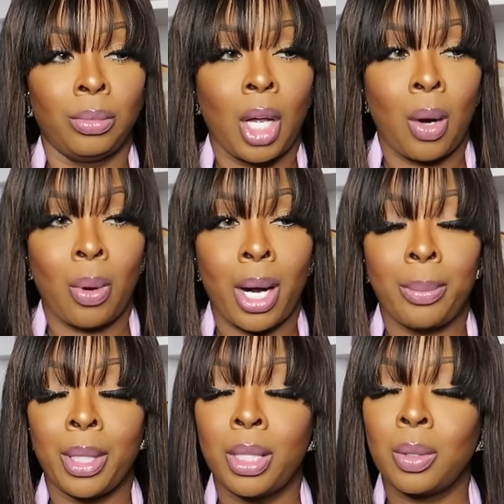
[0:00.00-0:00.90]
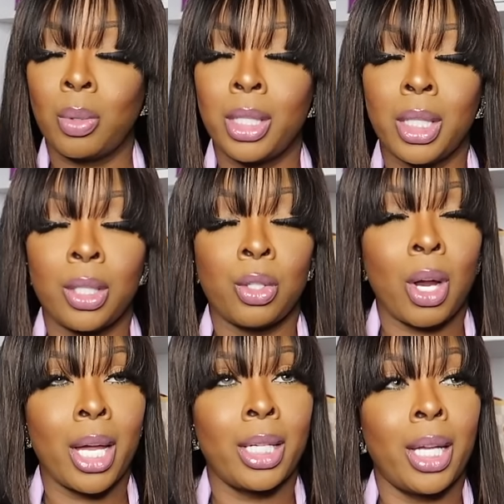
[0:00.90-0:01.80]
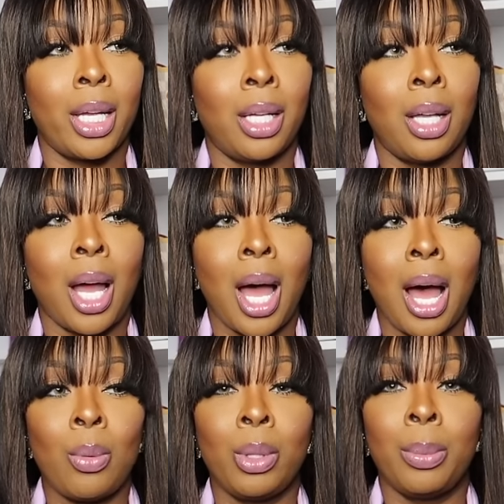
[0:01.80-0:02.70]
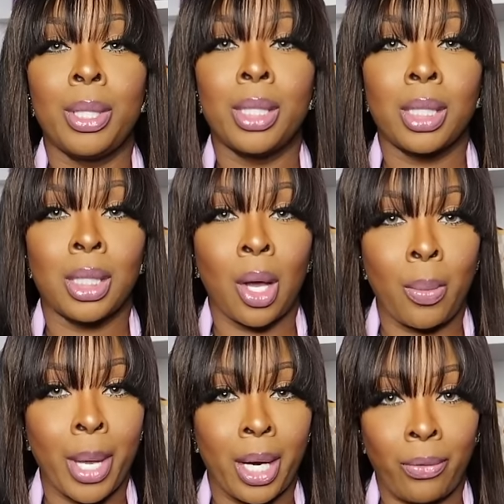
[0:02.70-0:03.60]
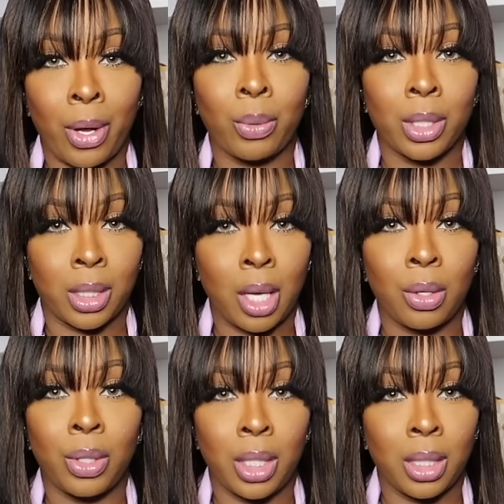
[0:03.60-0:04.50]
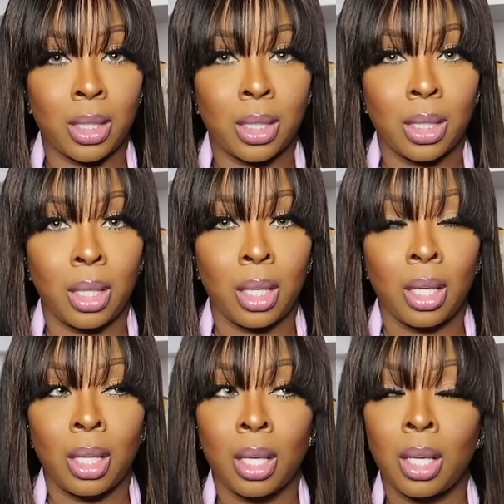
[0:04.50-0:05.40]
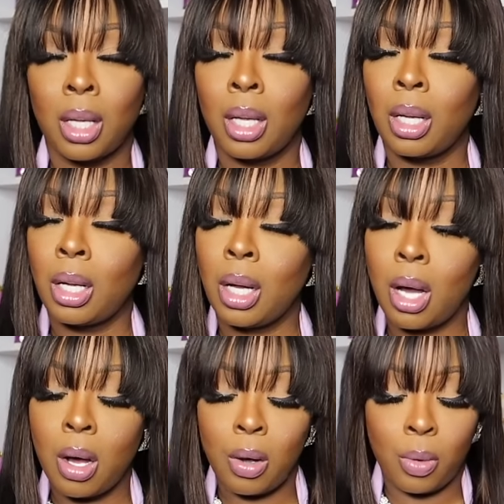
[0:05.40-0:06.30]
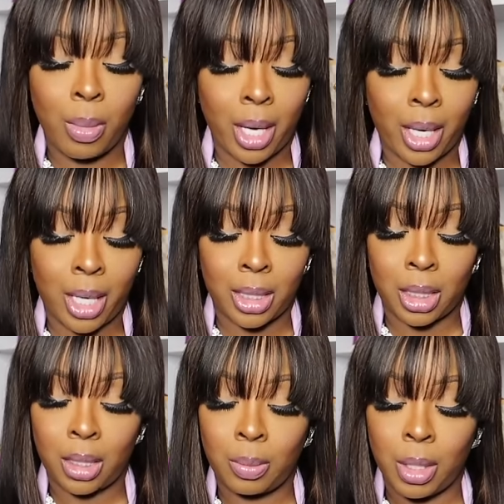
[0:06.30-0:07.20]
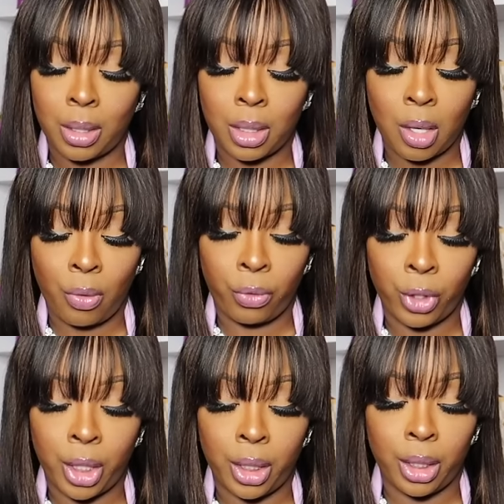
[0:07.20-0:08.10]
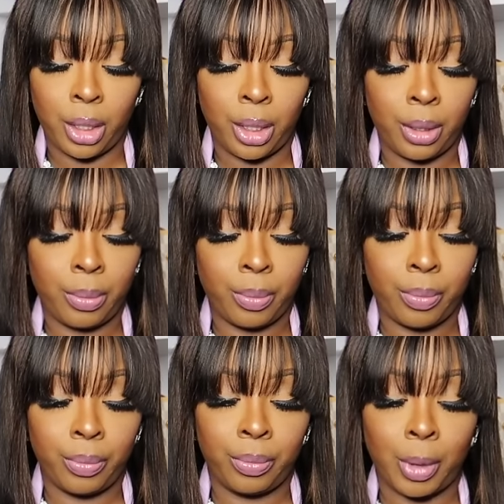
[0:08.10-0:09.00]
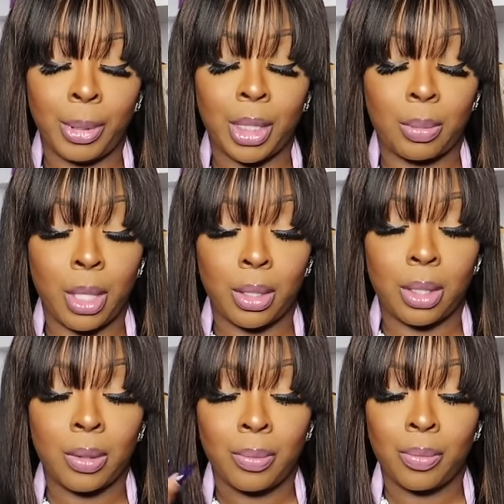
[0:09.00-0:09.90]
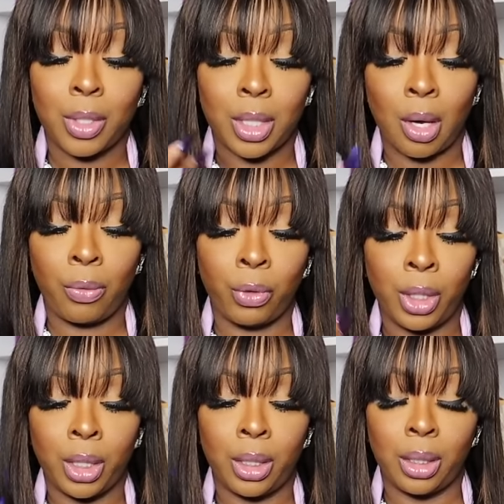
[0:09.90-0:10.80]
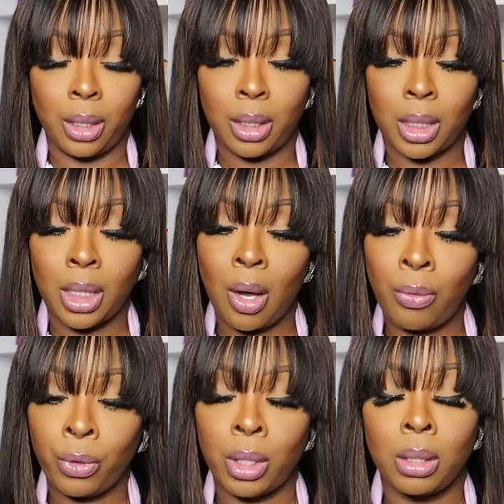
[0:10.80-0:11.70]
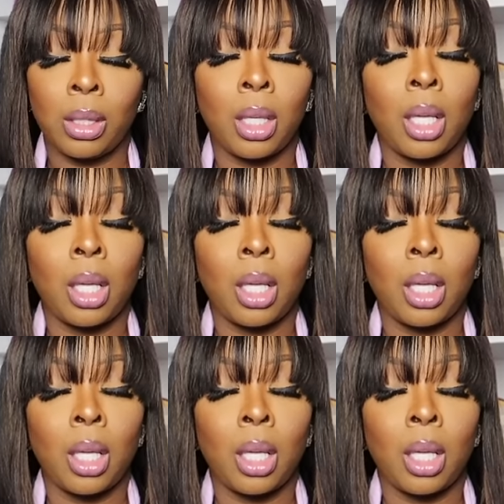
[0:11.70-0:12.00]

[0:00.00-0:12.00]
all right because once it dried down i would have been so mad if i would have sold this oh my gosh it smells so freaking good mm, i mean it smells so freaking good so freak